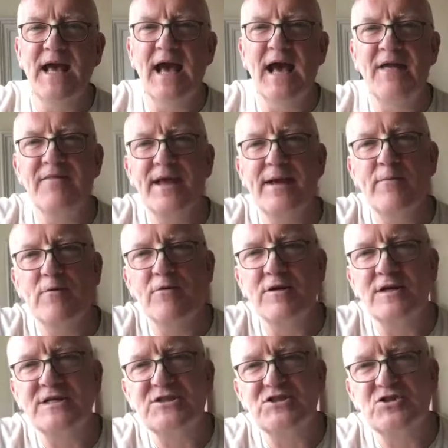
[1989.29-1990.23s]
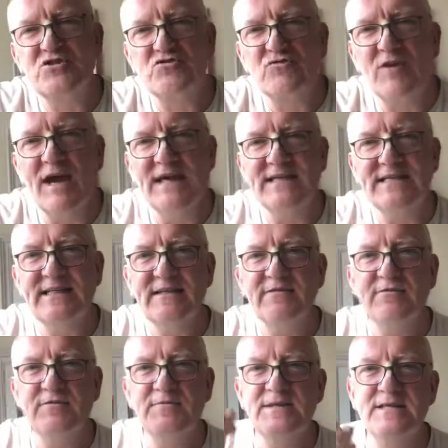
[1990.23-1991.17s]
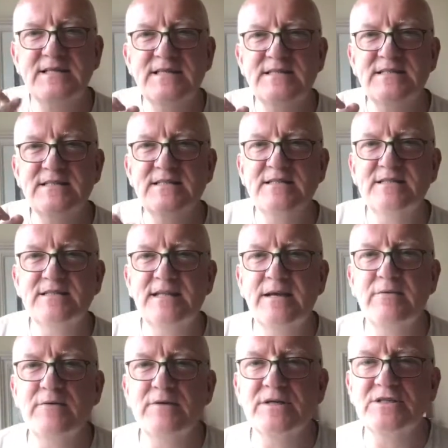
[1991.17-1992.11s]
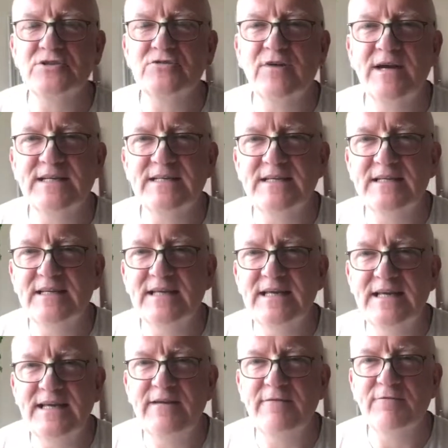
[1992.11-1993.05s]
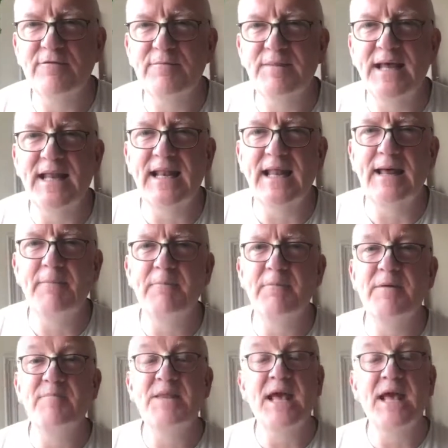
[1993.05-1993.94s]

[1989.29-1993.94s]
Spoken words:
and they were extracting from the distance, they were extracting the heat from that lamp,